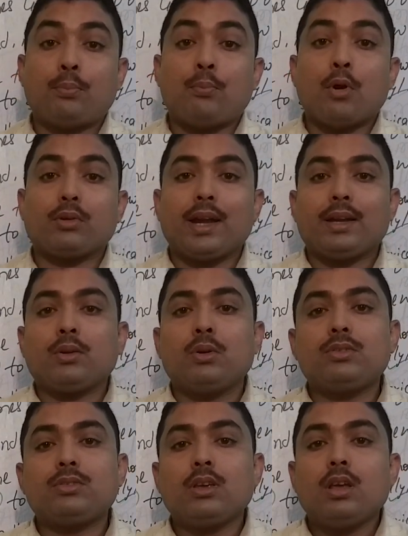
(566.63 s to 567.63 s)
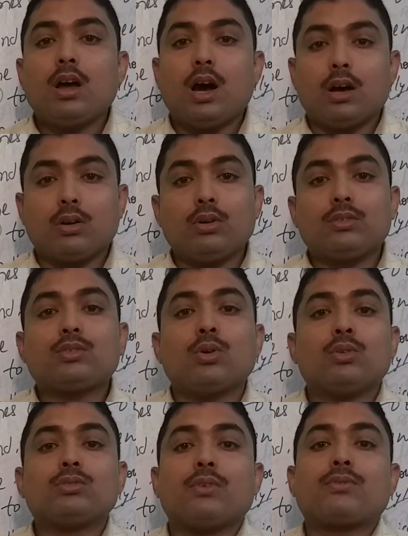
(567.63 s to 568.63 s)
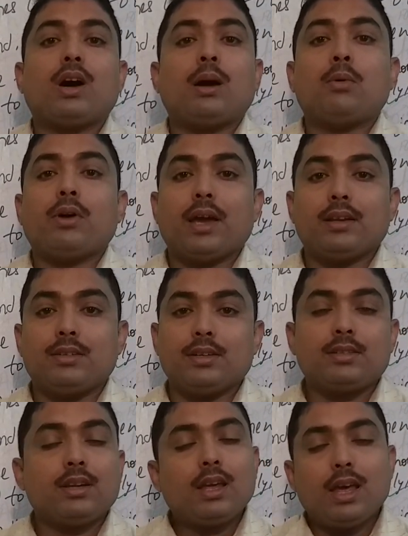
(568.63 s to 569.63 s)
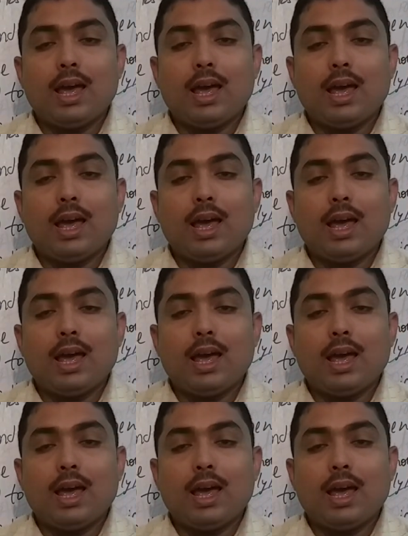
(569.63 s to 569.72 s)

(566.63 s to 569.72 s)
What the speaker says: potatoes are good source of carbohydrate